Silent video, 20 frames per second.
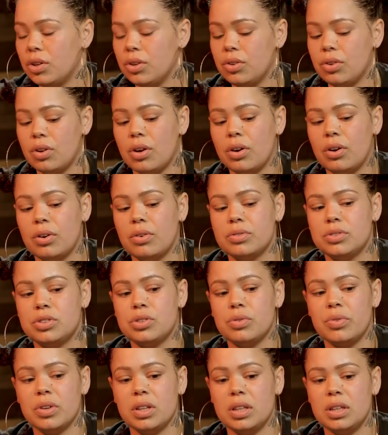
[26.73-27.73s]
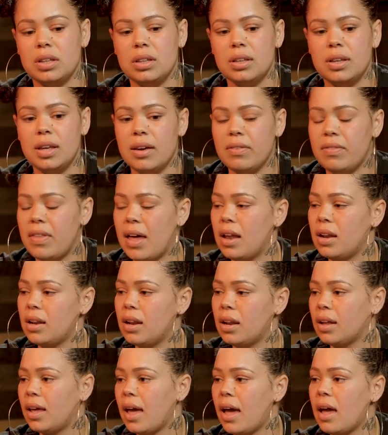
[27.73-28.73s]
You know, to really give
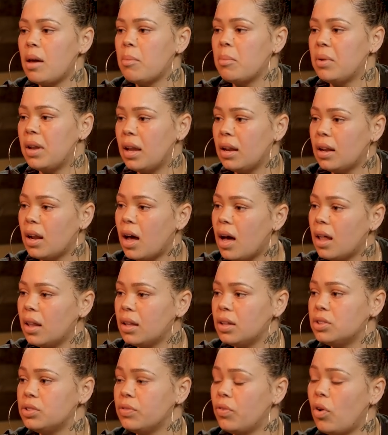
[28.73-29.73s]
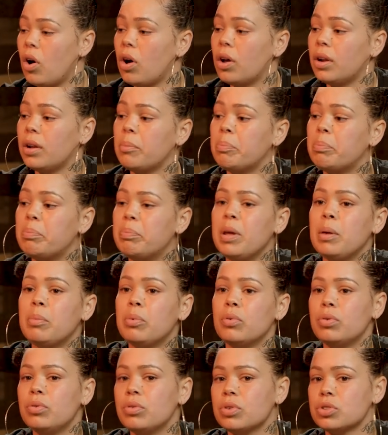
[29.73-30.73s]
that game and that knowledge of all the
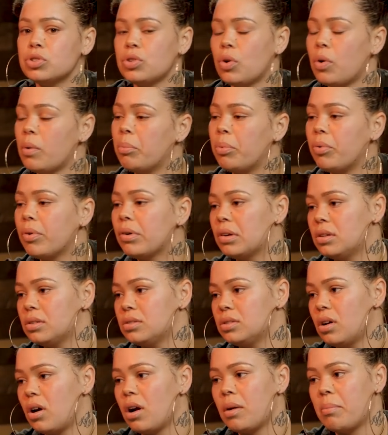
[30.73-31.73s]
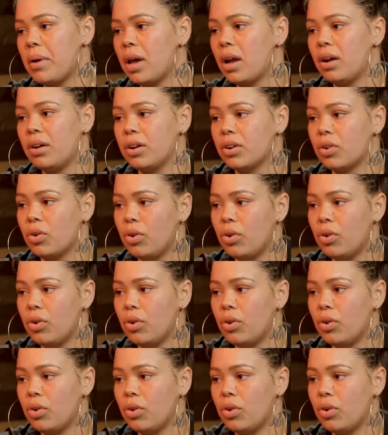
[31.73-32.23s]
people who are so important to our Bay Area